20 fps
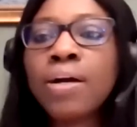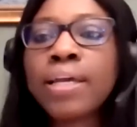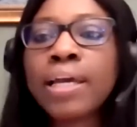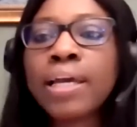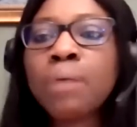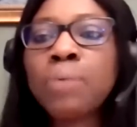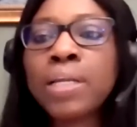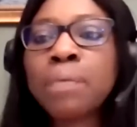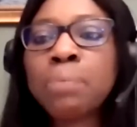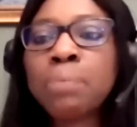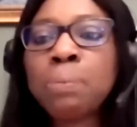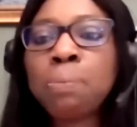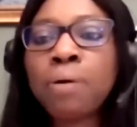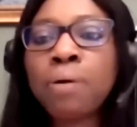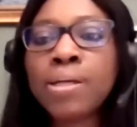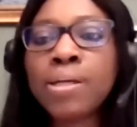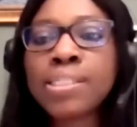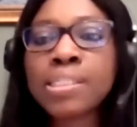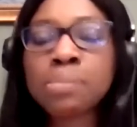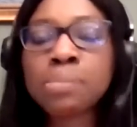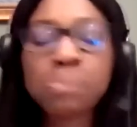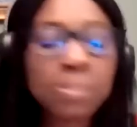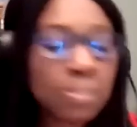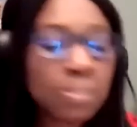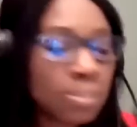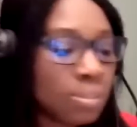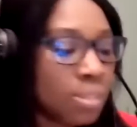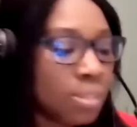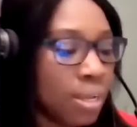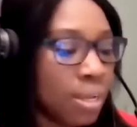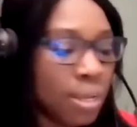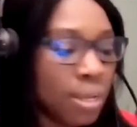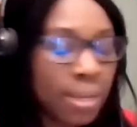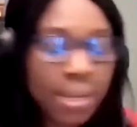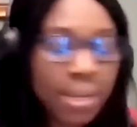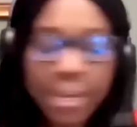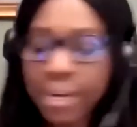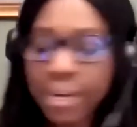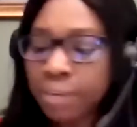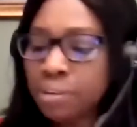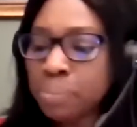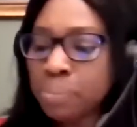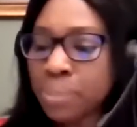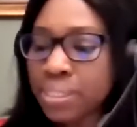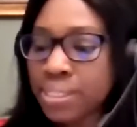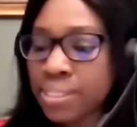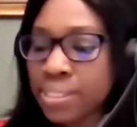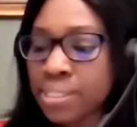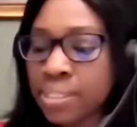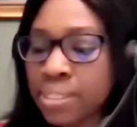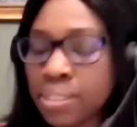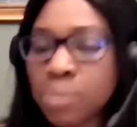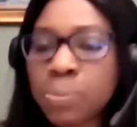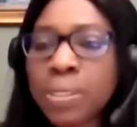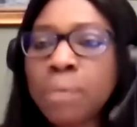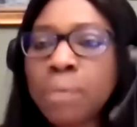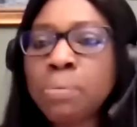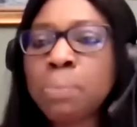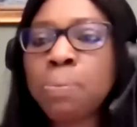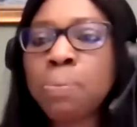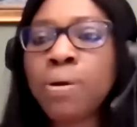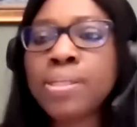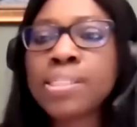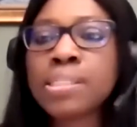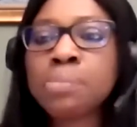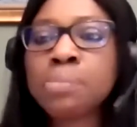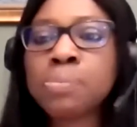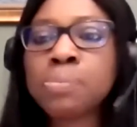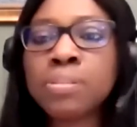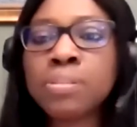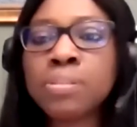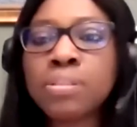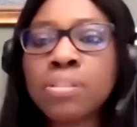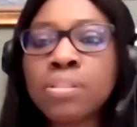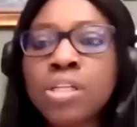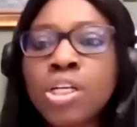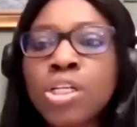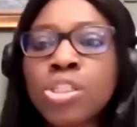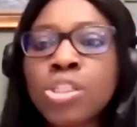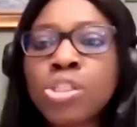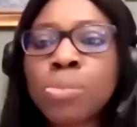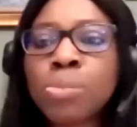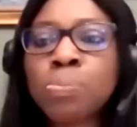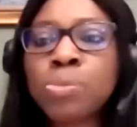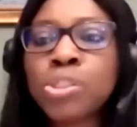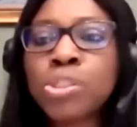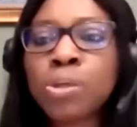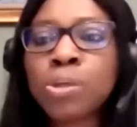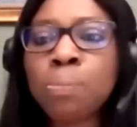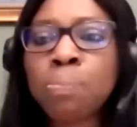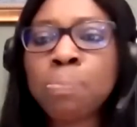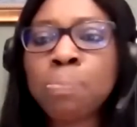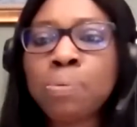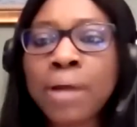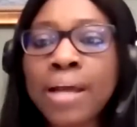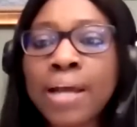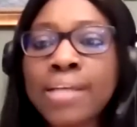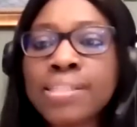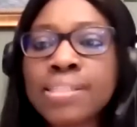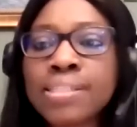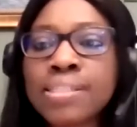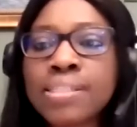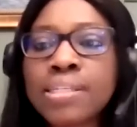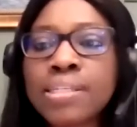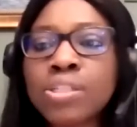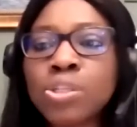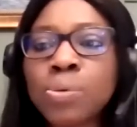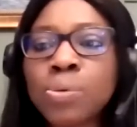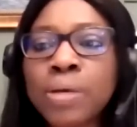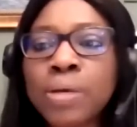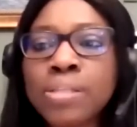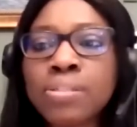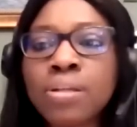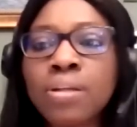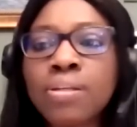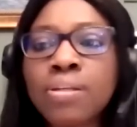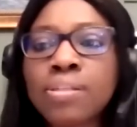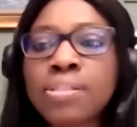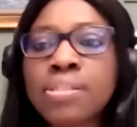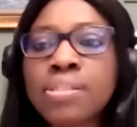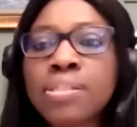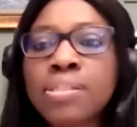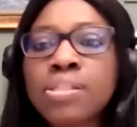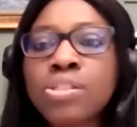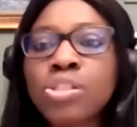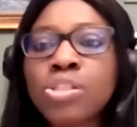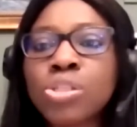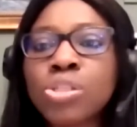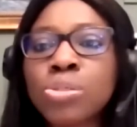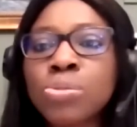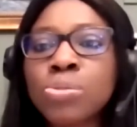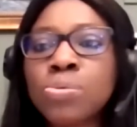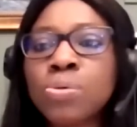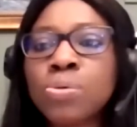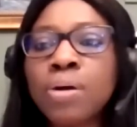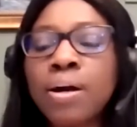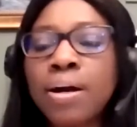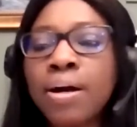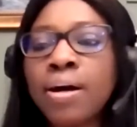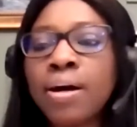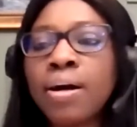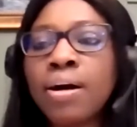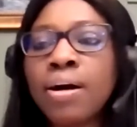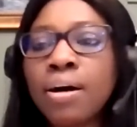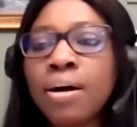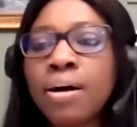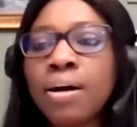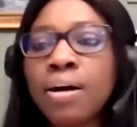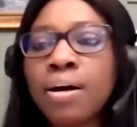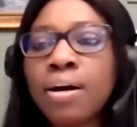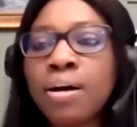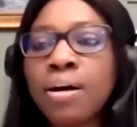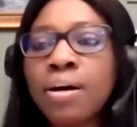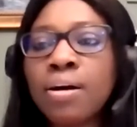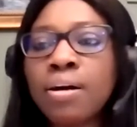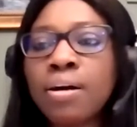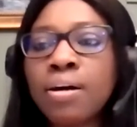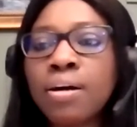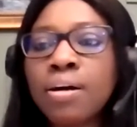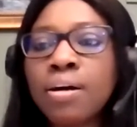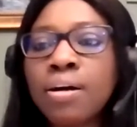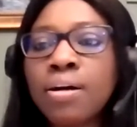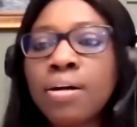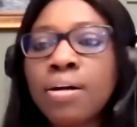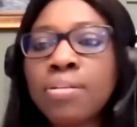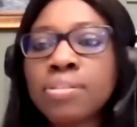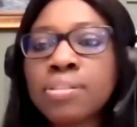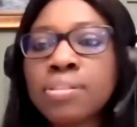Okay, will it be possible? Can everybody see it? Will it be possible to put your prices in US dollars since you are